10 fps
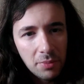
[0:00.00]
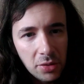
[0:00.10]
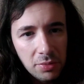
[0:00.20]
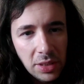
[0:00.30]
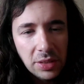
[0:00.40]

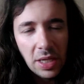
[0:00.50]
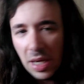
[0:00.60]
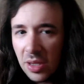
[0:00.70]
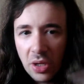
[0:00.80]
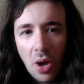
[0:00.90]
movies
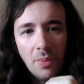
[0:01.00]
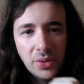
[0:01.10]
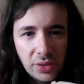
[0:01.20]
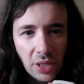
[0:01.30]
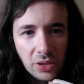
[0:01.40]
in the
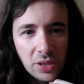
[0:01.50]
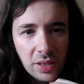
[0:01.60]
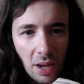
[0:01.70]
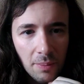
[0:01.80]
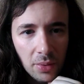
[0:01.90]
comment section
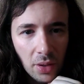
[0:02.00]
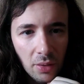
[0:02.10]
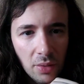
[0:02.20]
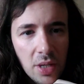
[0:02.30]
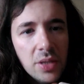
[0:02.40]
down below.